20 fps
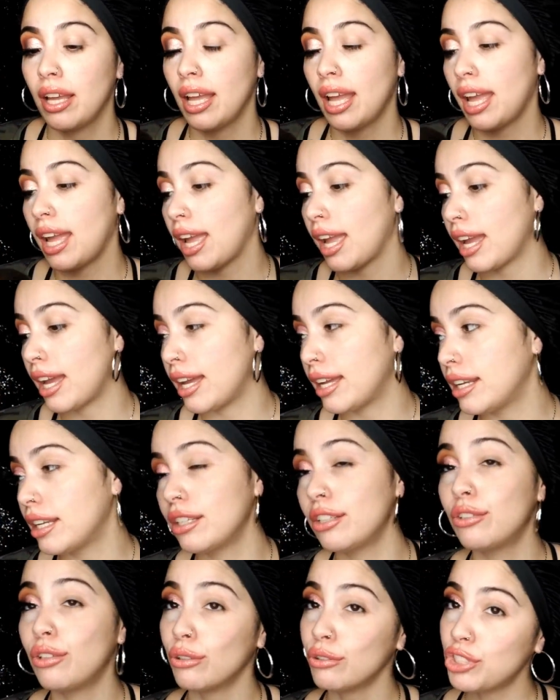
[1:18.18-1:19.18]

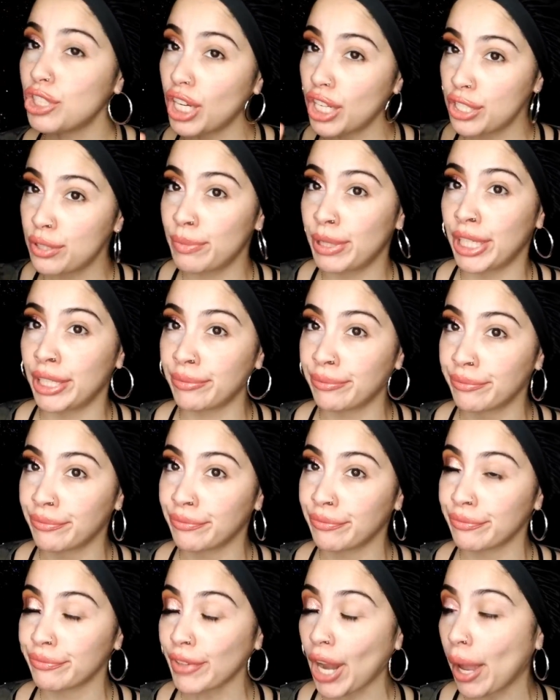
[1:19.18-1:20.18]
And don't judge me,
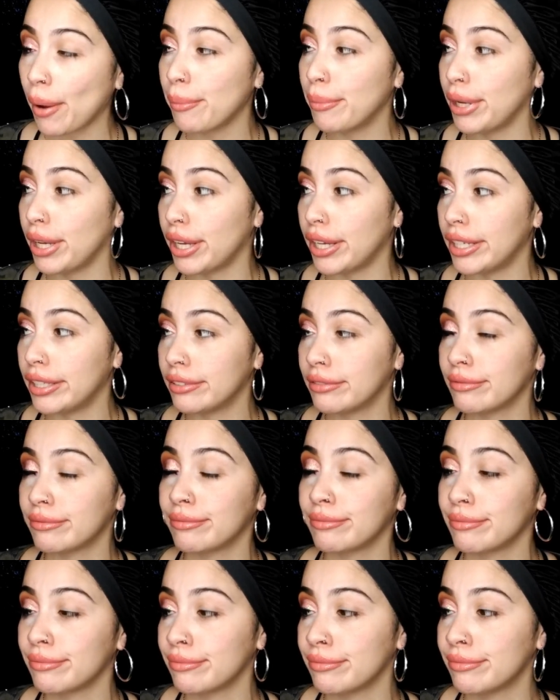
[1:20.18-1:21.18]
but
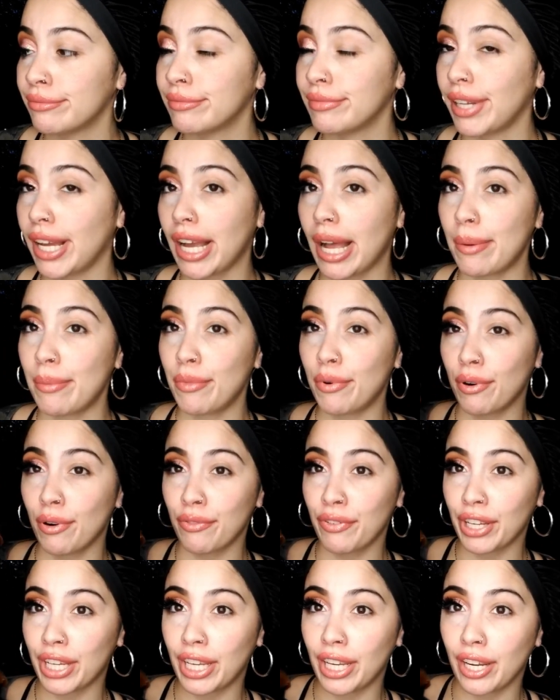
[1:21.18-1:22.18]
I got more
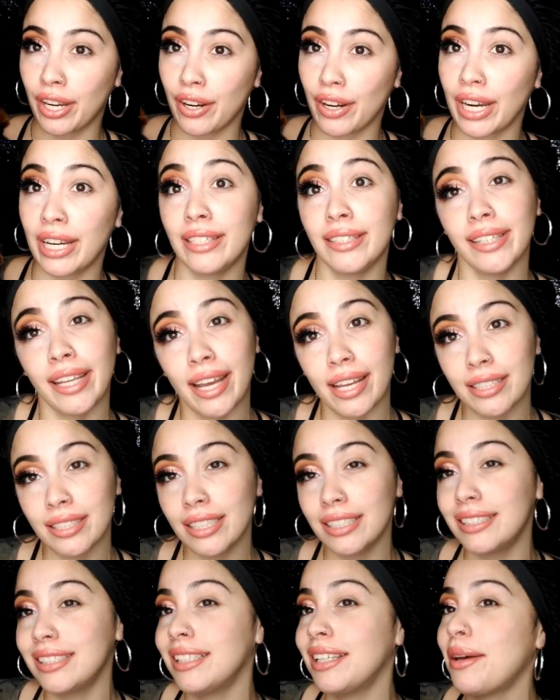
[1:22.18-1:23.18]
over here, and yes,
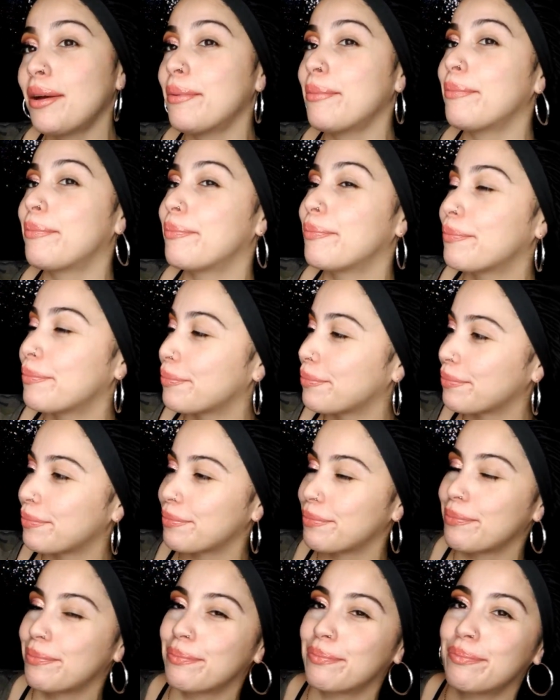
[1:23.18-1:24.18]
it's in a
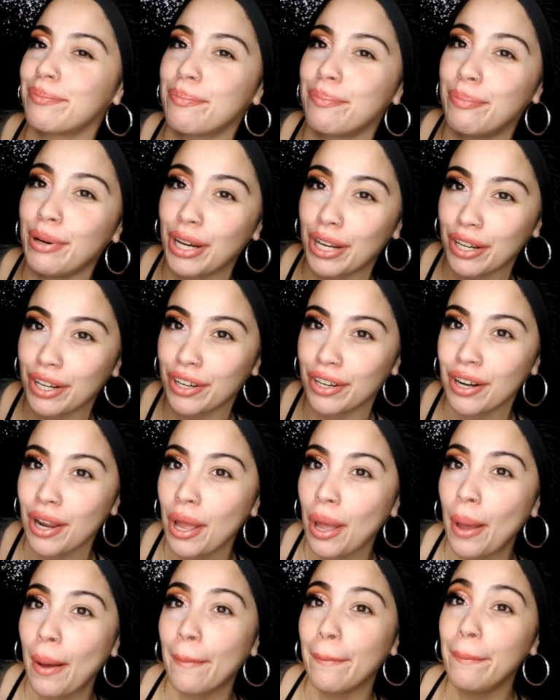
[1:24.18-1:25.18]
butter
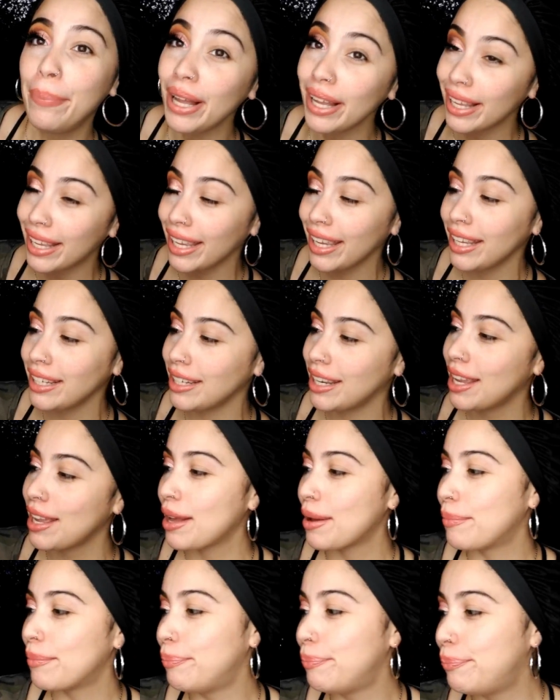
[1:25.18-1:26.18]
bucket.
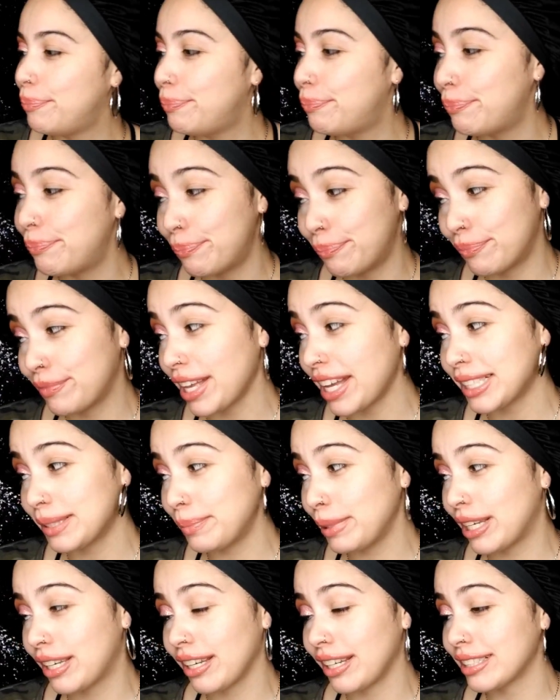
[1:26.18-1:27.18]
That's
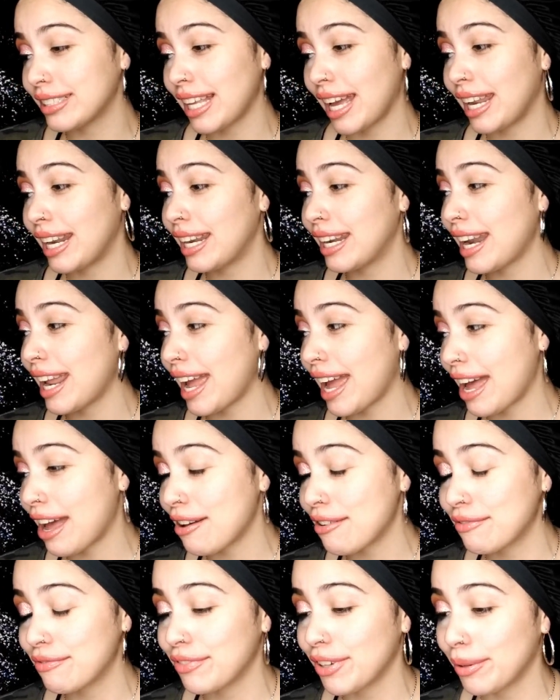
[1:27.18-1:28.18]
because I didn't
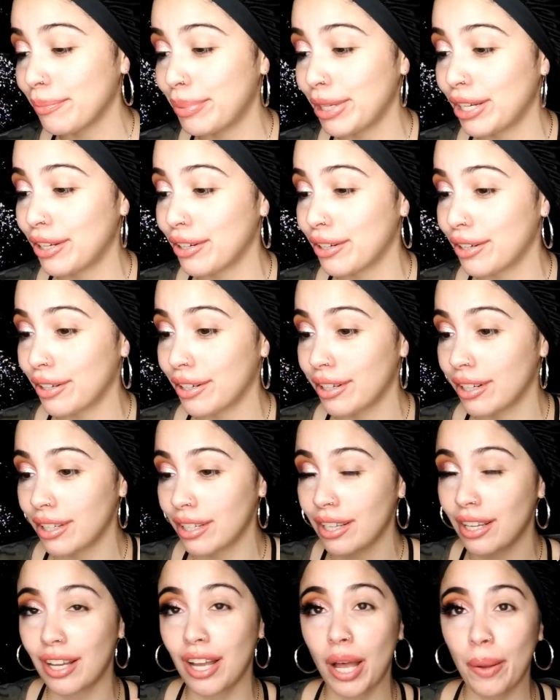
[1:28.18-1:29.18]
have a bigger
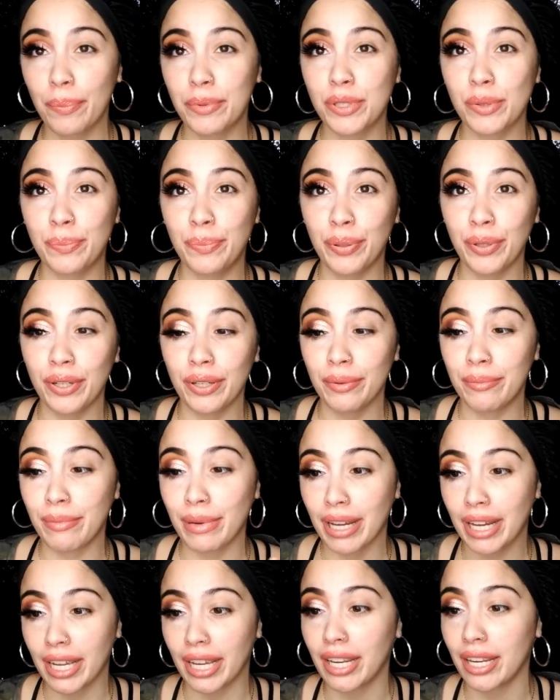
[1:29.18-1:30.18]
cup to put
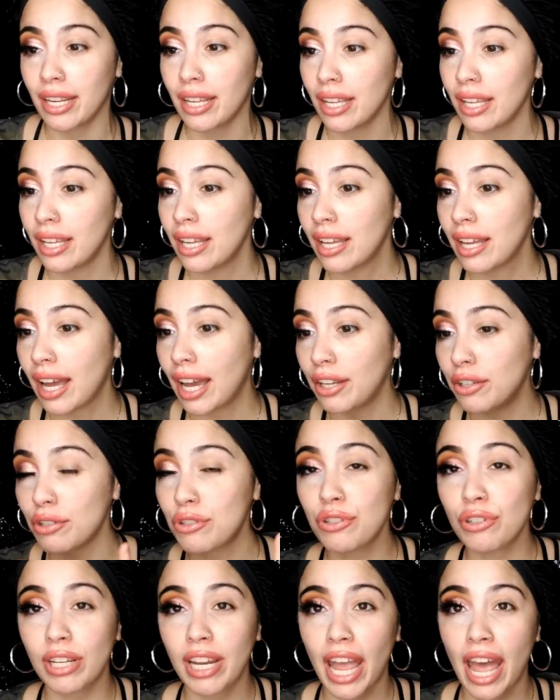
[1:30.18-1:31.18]
my, I
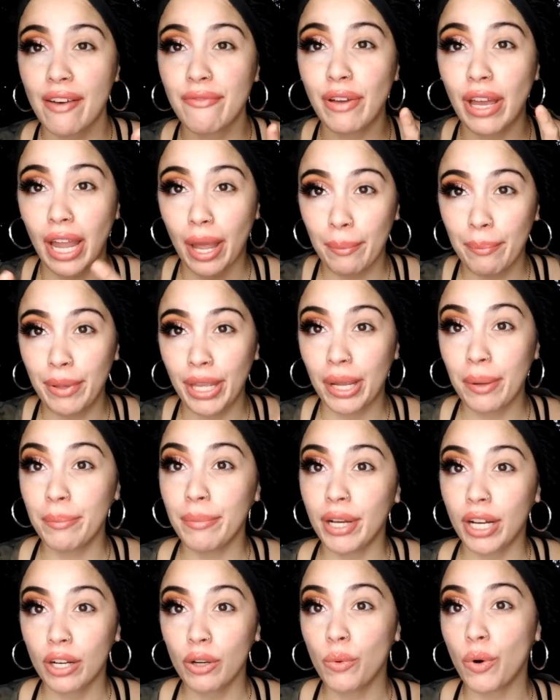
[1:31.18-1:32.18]
usually have like a big
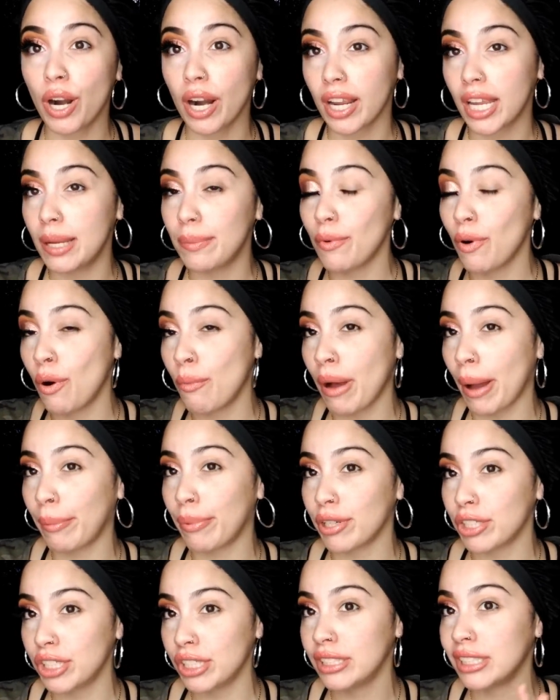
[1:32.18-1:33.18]
mug where I keep all my
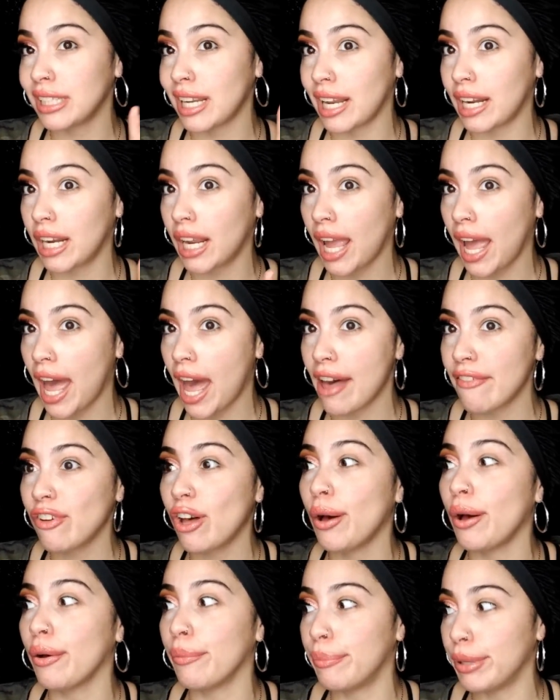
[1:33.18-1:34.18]
brushes, and I didn't
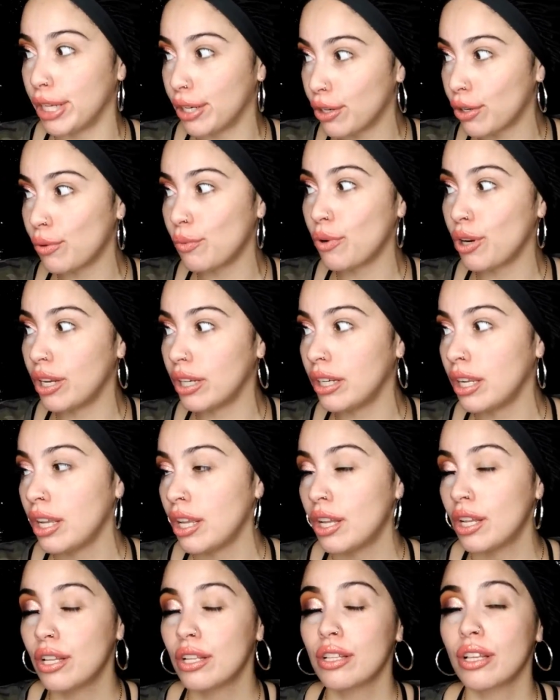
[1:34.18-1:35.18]
have a bigger one
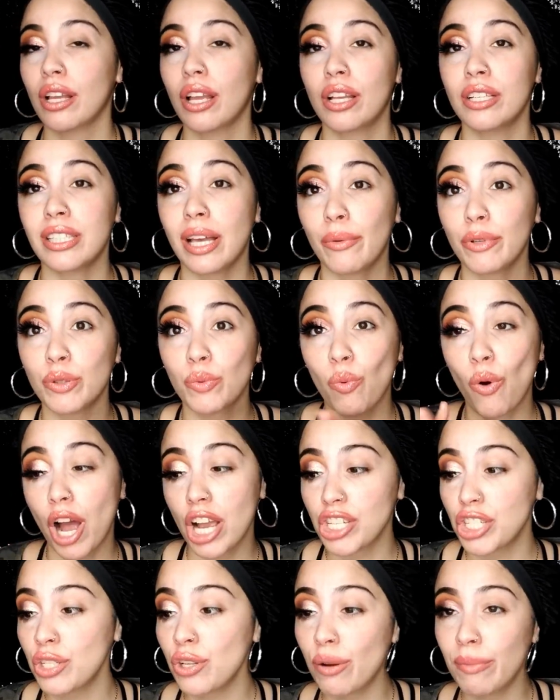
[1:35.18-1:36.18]
because I was
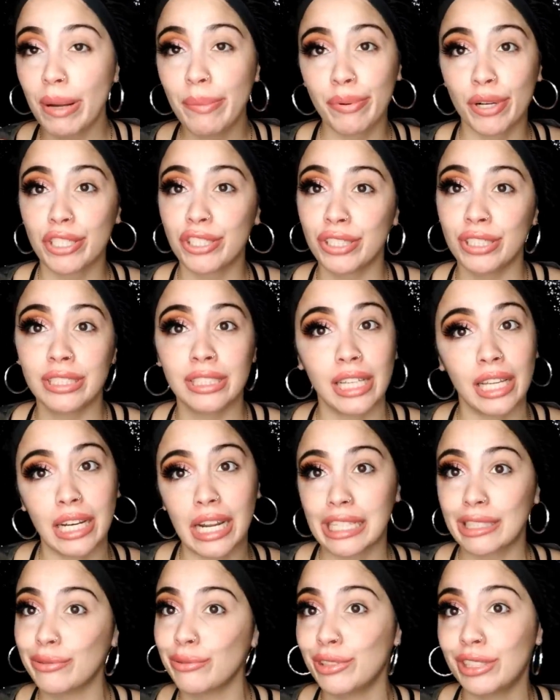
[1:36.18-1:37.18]
washing all my brushes, and
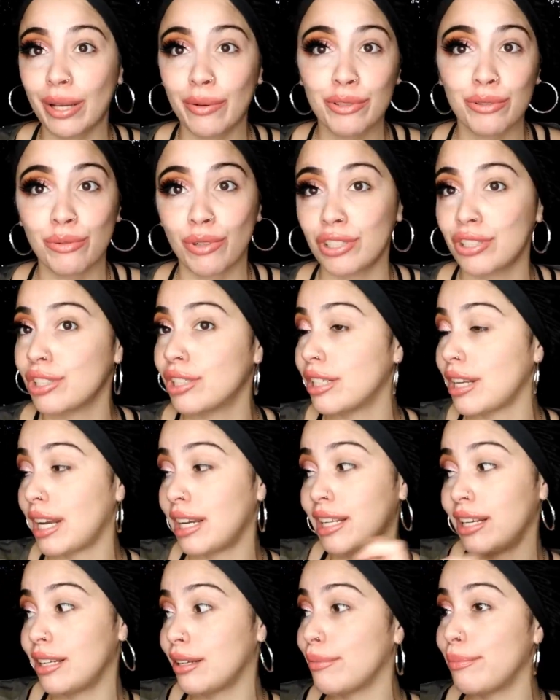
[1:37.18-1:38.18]
as soon as I was washing, I
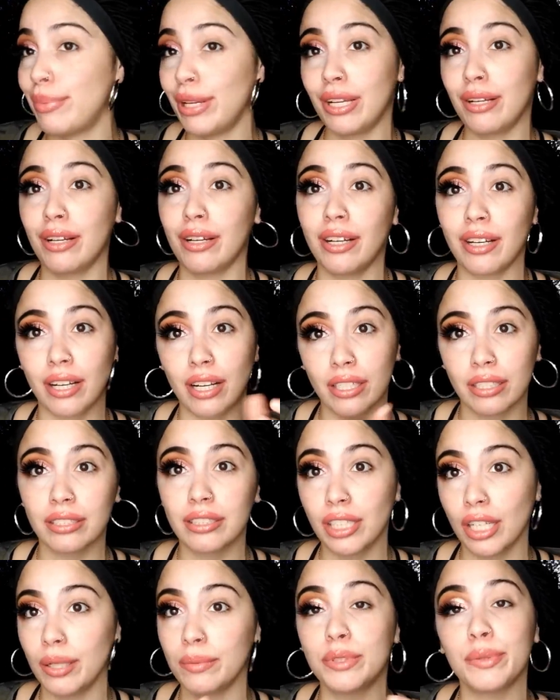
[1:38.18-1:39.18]
needed a big
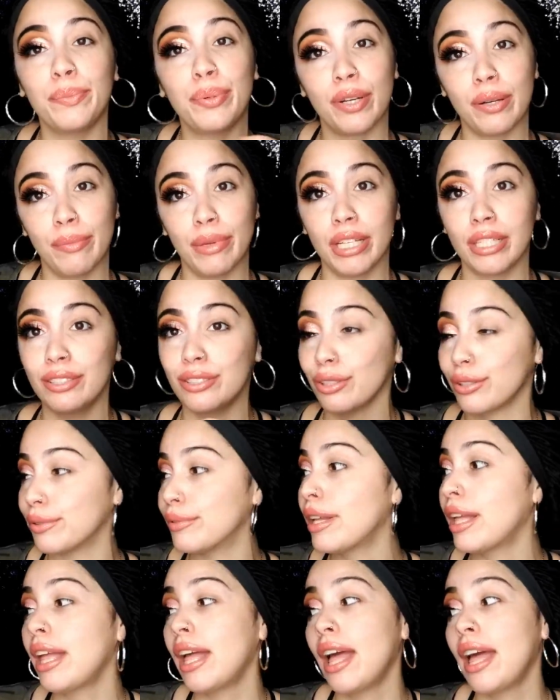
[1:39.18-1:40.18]
tub to put them in,
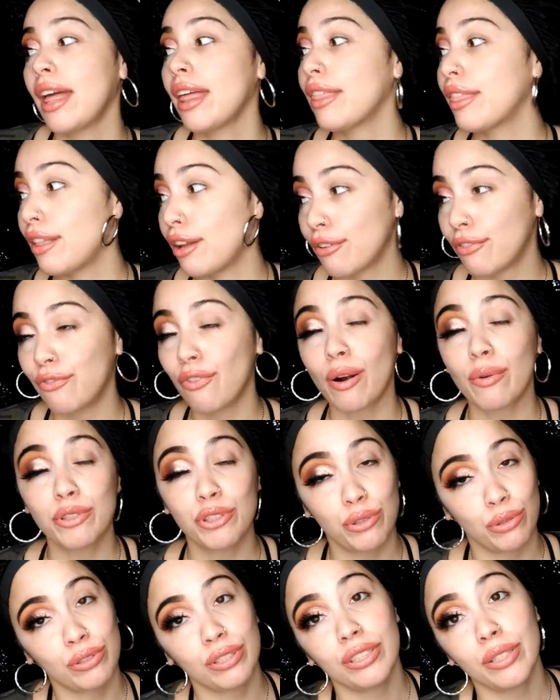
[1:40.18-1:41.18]
so therefore I
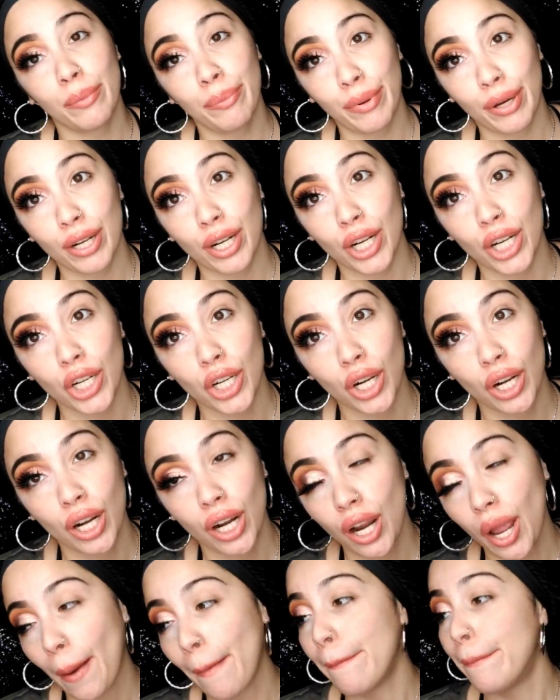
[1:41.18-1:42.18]
was using the butter
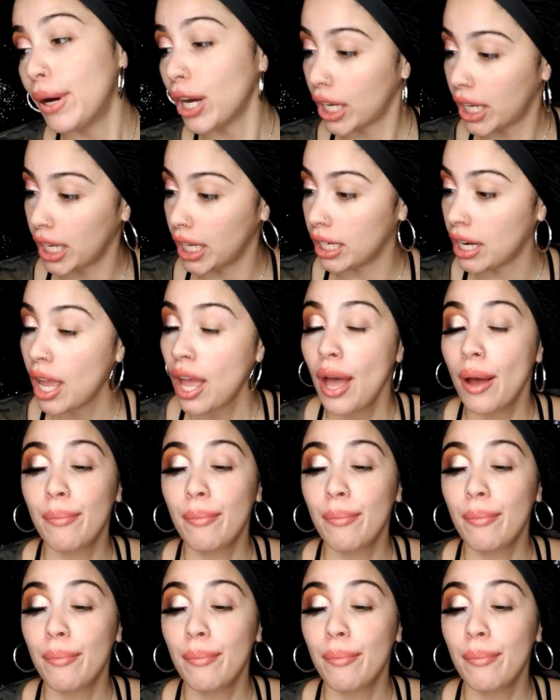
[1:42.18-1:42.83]
bucket.